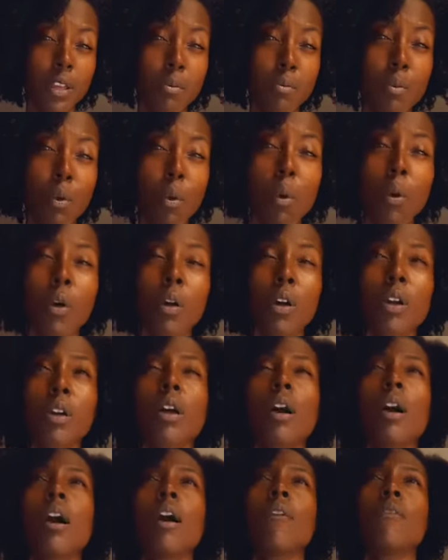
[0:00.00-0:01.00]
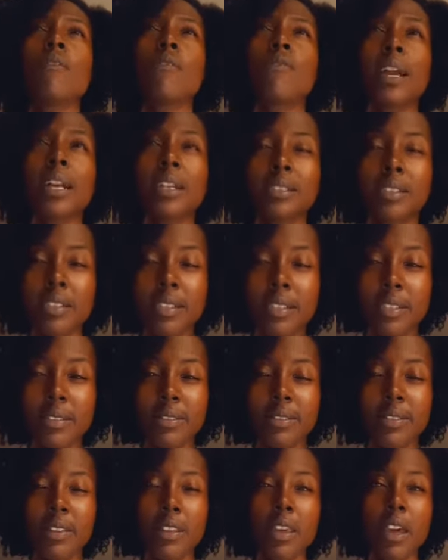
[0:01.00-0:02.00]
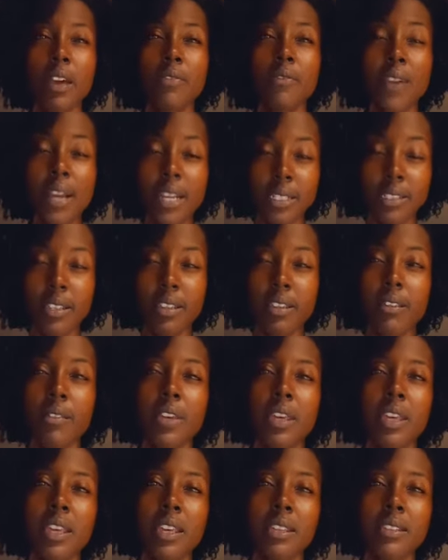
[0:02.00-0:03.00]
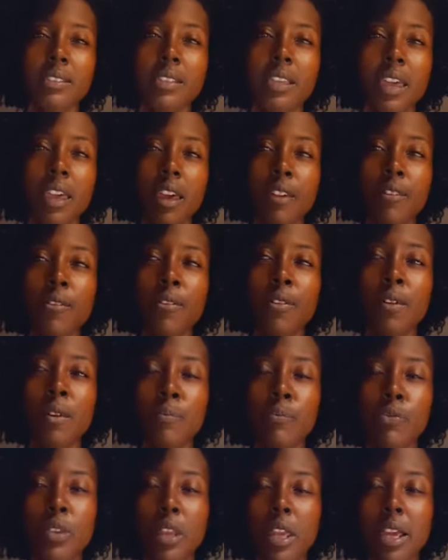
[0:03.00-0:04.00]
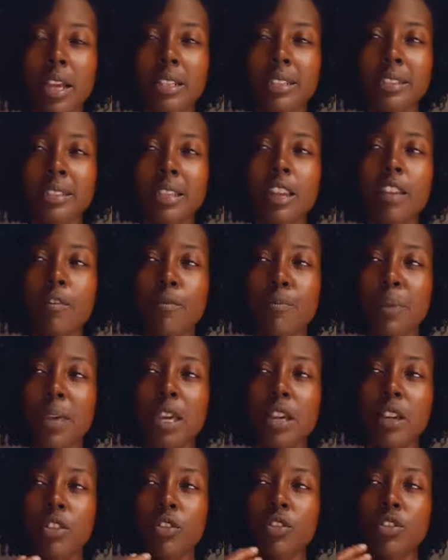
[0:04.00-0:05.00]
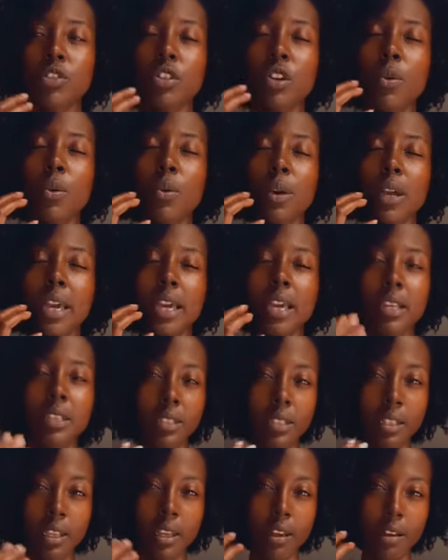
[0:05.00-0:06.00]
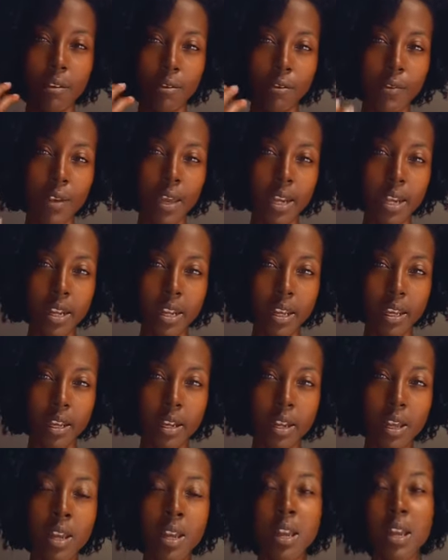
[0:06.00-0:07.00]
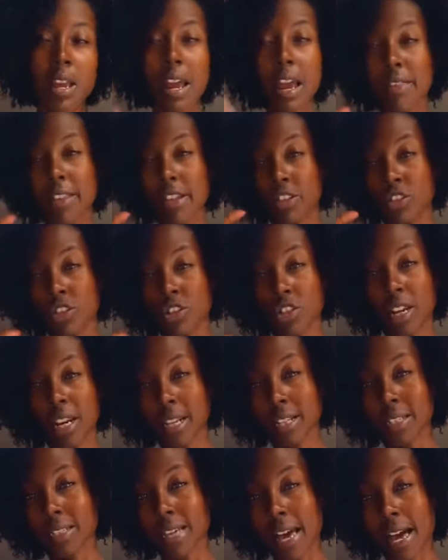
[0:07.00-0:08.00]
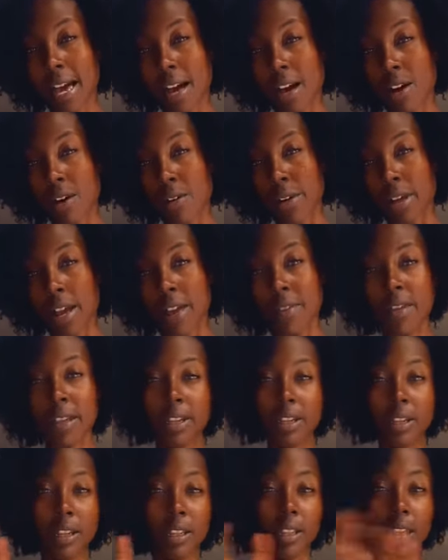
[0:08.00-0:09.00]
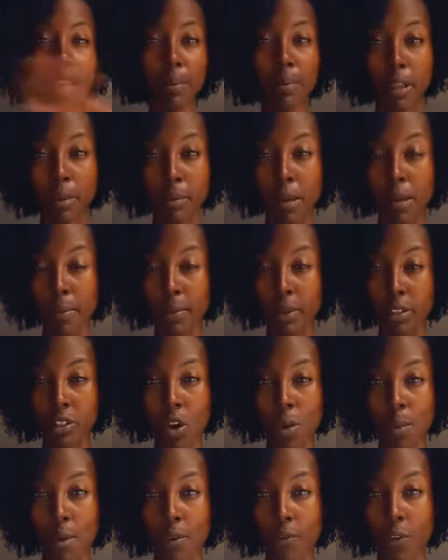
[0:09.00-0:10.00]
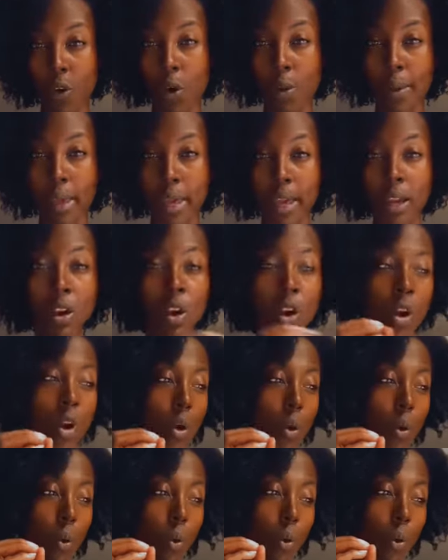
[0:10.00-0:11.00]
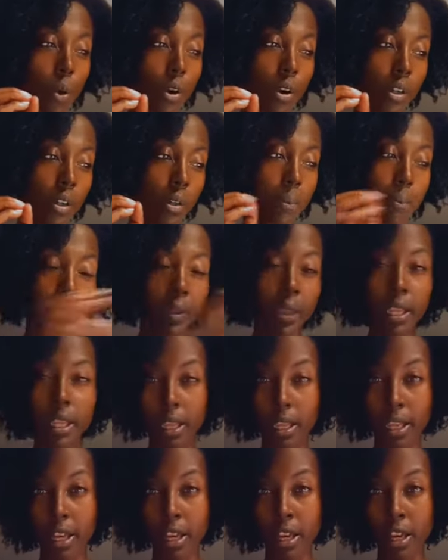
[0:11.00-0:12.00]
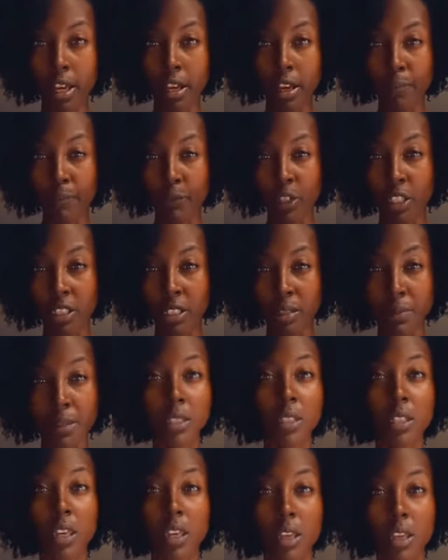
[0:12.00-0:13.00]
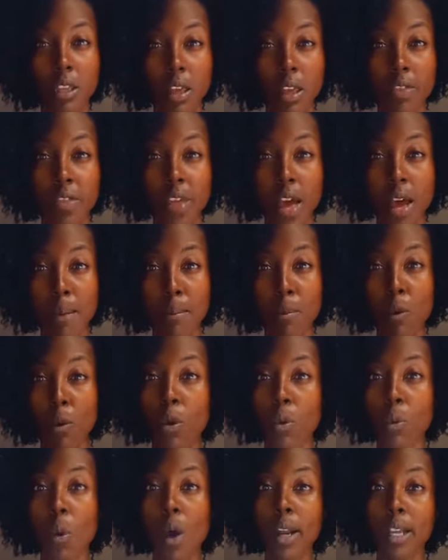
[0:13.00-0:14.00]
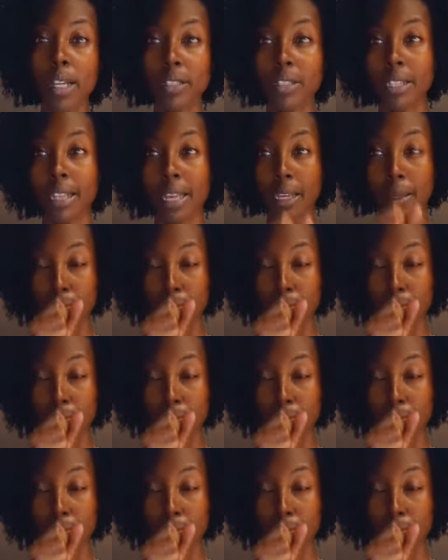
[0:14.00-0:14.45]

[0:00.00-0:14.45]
more effective effective is if instead of being so easily offended and then shutting down and then labeling people as homophobic or completely dismissing them or wanting to like